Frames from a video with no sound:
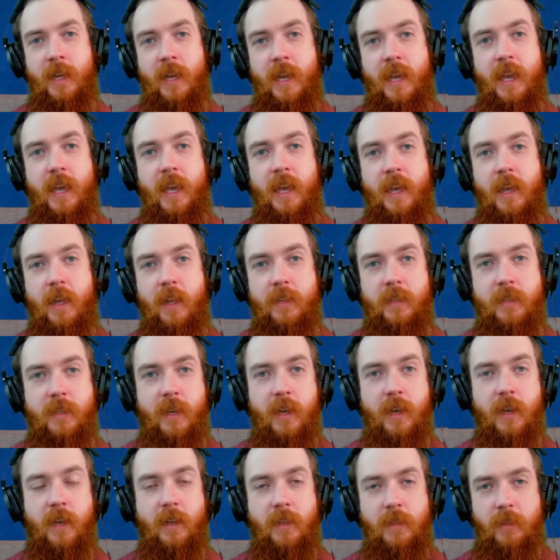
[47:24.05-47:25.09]
And
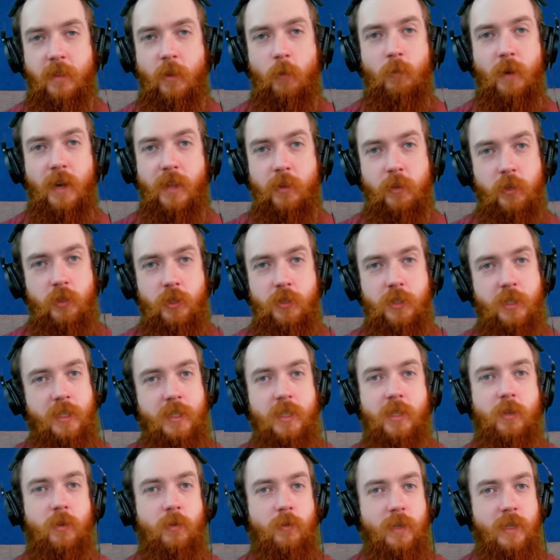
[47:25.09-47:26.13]
the weather should
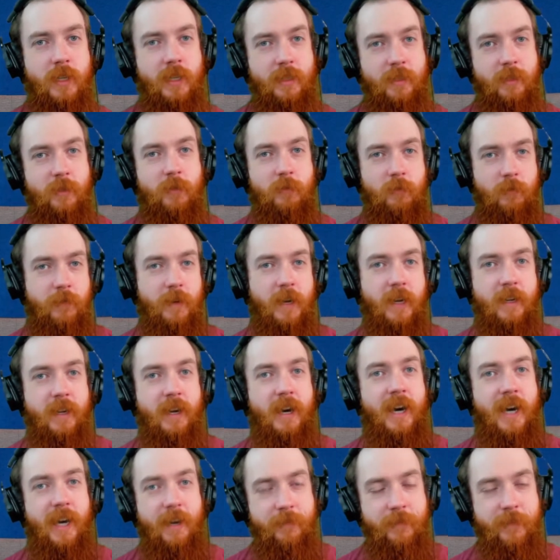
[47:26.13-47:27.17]
just agree to fuck
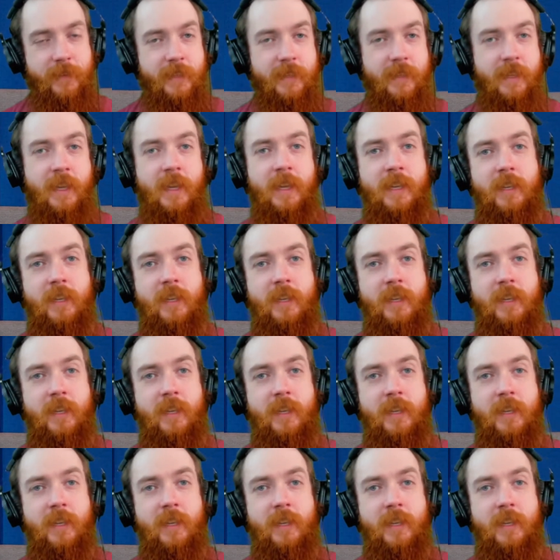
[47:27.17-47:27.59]
off and,